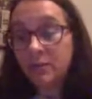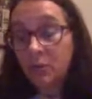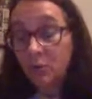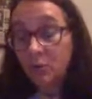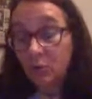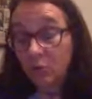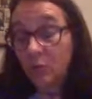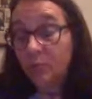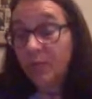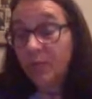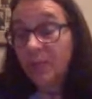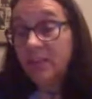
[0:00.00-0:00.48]

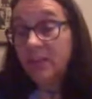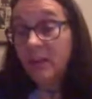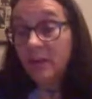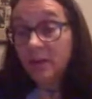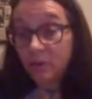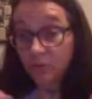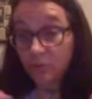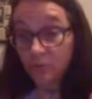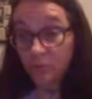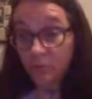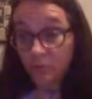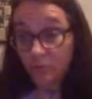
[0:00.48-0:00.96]
be done
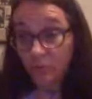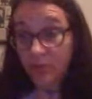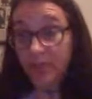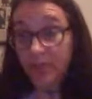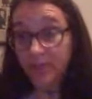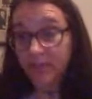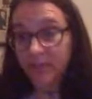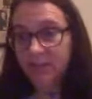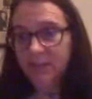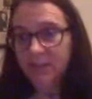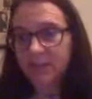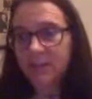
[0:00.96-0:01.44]
to do
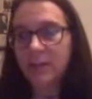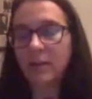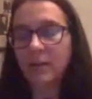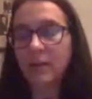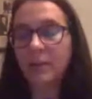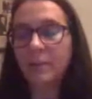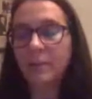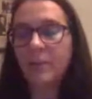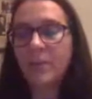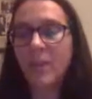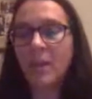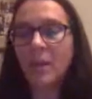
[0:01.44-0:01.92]
this
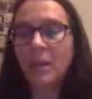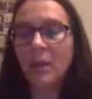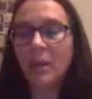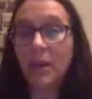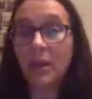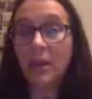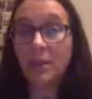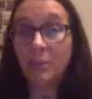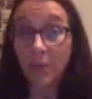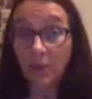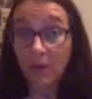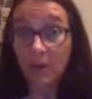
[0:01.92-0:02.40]

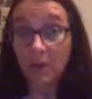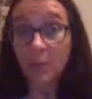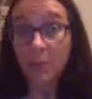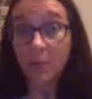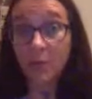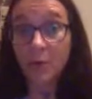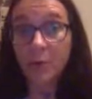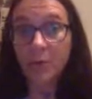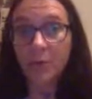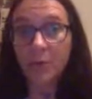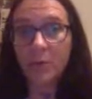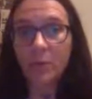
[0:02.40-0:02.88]
in a
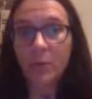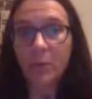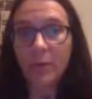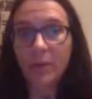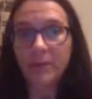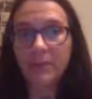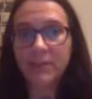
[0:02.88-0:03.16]
proper way.